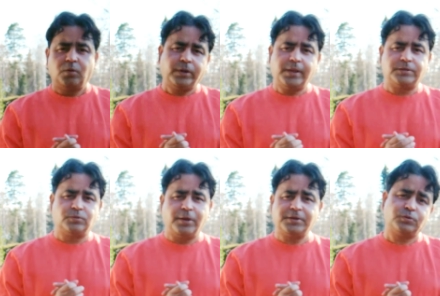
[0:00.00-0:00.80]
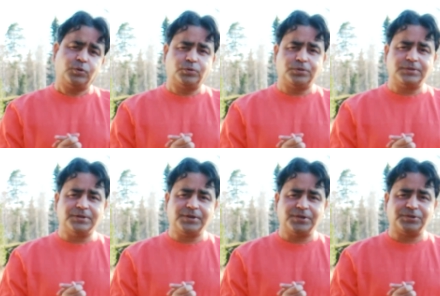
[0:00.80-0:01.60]
Okay, so let us go through this
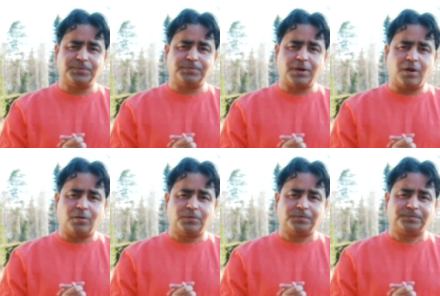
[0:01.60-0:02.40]
internship now.